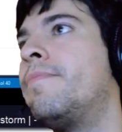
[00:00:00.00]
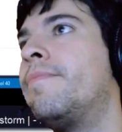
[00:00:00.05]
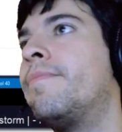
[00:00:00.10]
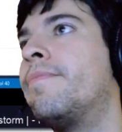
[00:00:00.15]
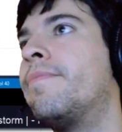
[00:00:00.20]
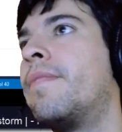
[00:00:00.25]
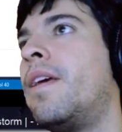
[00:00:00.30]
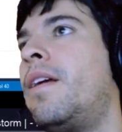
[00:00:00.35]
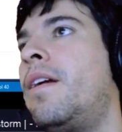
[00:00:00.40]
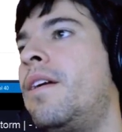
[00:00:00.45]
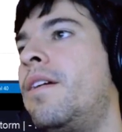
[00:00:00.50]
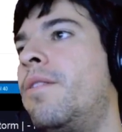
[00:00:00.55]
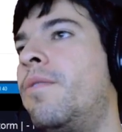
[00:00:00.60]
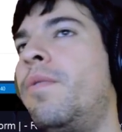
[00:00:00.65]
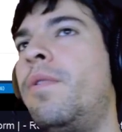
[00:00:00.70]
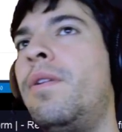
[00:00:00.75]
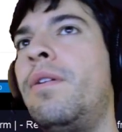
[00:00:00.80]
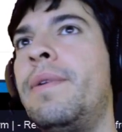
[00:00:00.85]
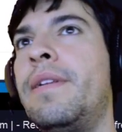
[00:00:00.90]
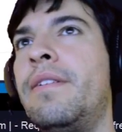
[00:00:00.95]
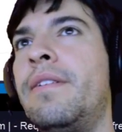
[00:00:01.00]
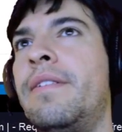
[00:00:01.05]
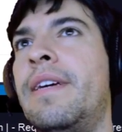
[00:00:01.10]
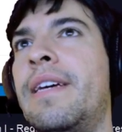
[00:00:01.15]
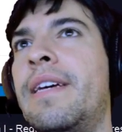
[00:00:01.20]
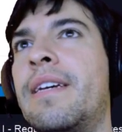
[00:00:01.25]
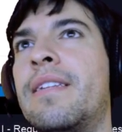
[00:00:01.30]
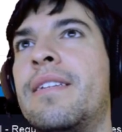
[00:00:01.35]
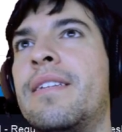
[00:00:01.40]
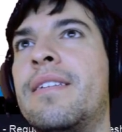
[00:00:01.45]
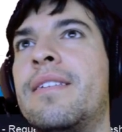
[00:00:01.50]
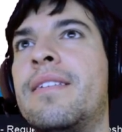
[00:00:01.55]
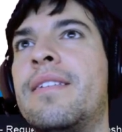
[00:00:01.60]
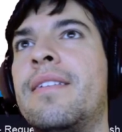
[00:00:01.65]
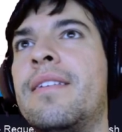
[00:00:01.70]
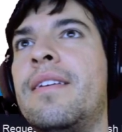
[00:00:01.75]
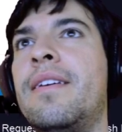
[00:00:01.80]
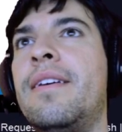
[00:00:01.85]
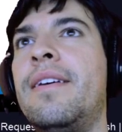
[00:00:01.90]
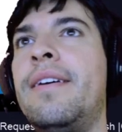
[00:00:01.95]
don't know. What do we do next?
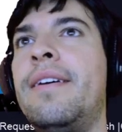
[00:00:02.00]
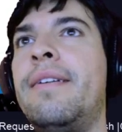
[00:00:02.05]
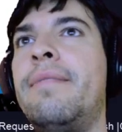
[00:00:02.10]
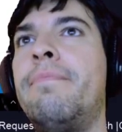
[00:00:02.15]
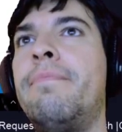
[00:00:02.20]
I